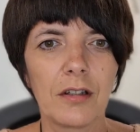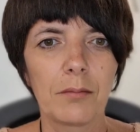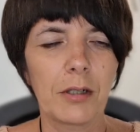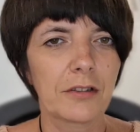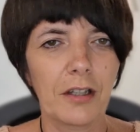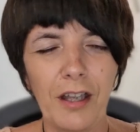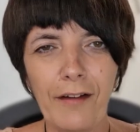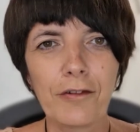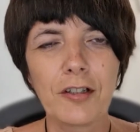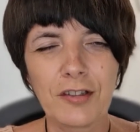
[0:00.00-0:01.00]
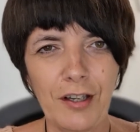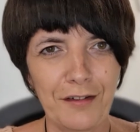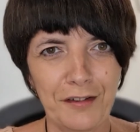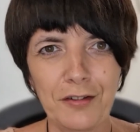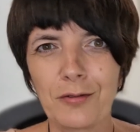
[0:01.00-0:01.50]
but every
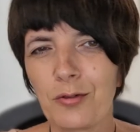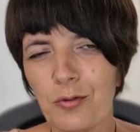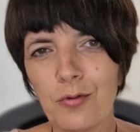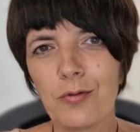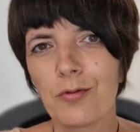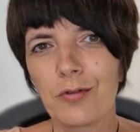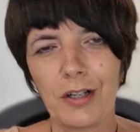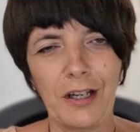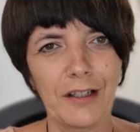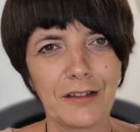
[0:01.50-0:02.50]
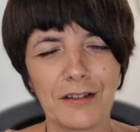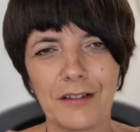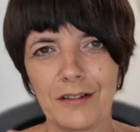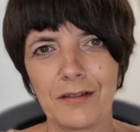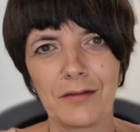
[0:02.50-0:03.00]
tester who had
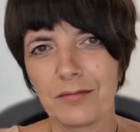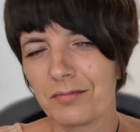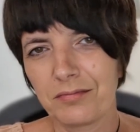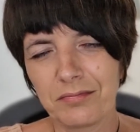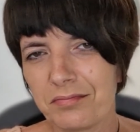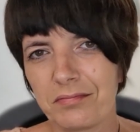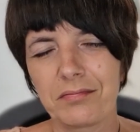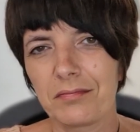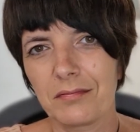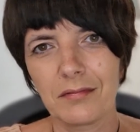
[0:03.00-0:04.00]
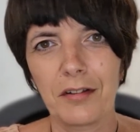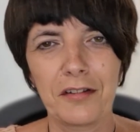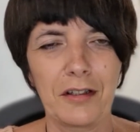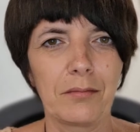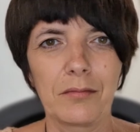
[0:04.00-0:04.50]
uh,
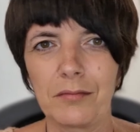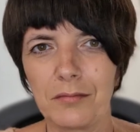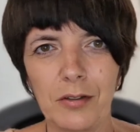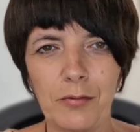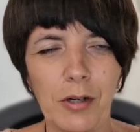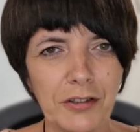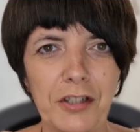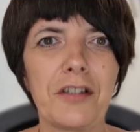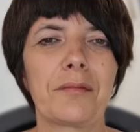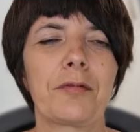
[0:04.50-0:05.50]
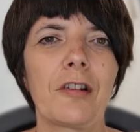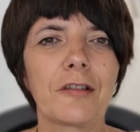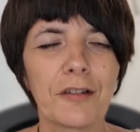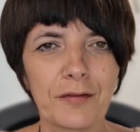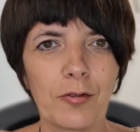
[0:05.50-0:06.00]
some one year
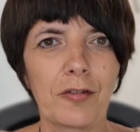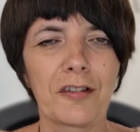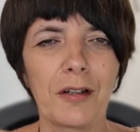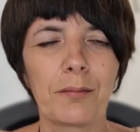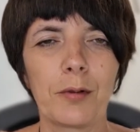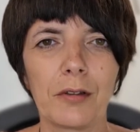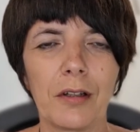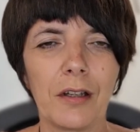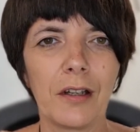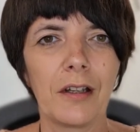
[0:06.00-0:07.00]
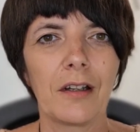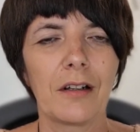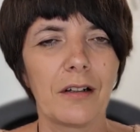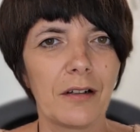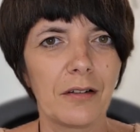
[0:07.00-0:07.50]
practice, for example,
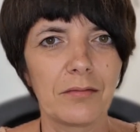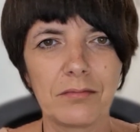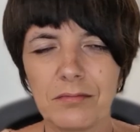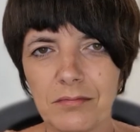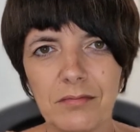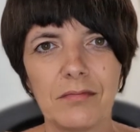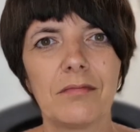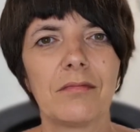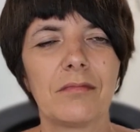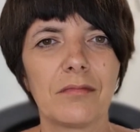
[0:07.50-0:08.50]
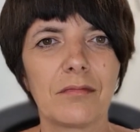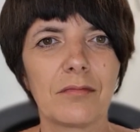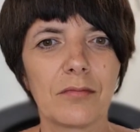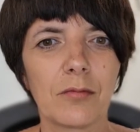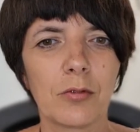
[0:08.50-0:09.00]
uh,
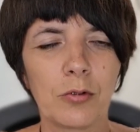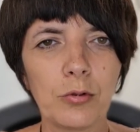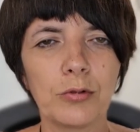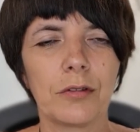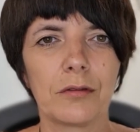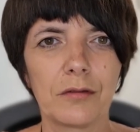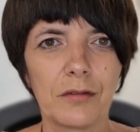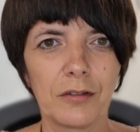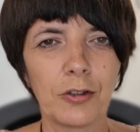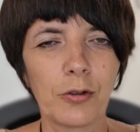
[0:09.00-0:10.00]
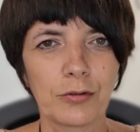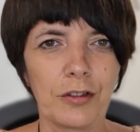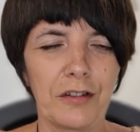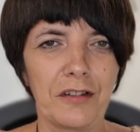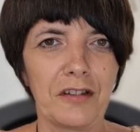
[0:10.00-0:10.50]
could
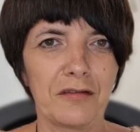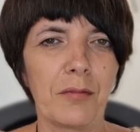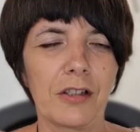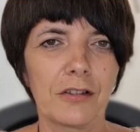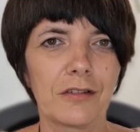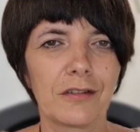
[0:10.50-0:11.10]
notice this bug.